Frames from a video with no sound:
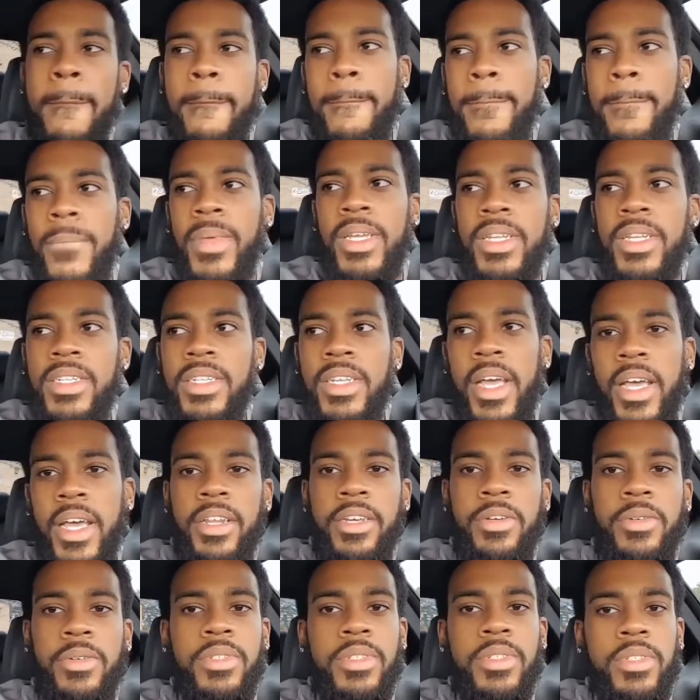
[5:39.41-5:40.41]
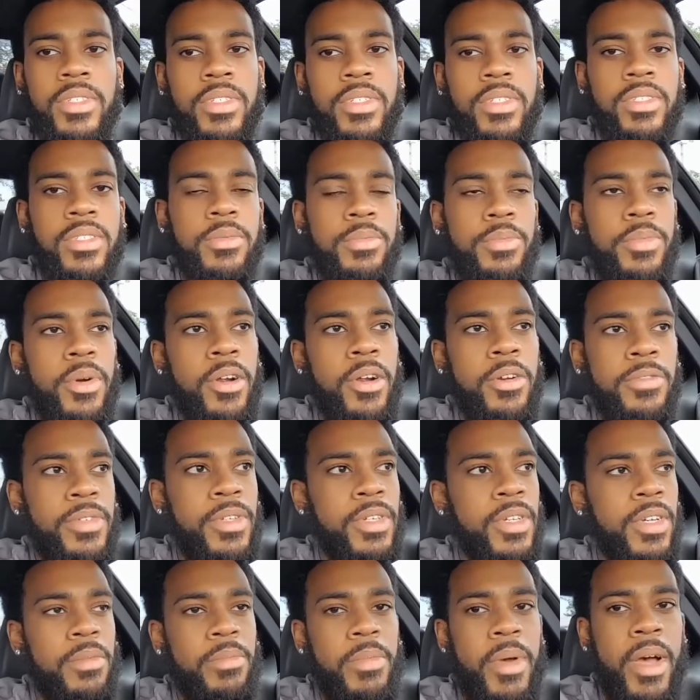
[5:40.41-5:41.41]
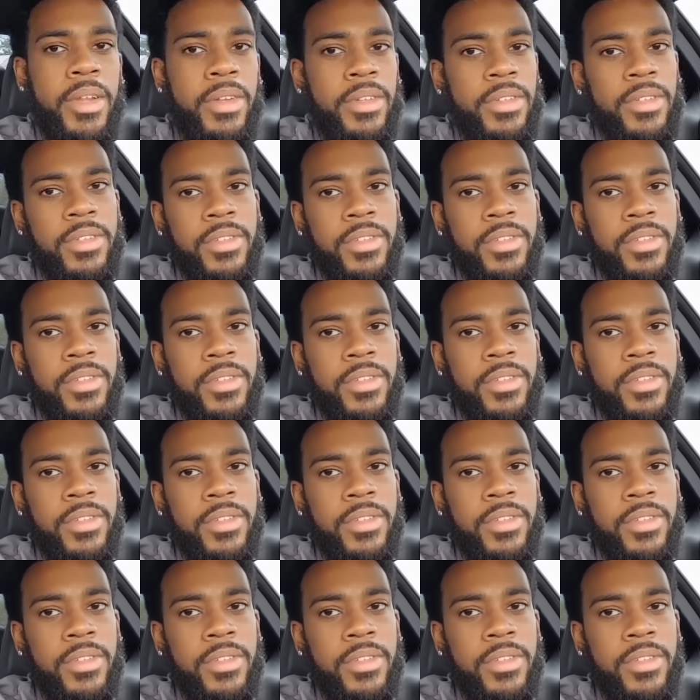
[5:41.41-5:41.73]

that it was just the perfect amount of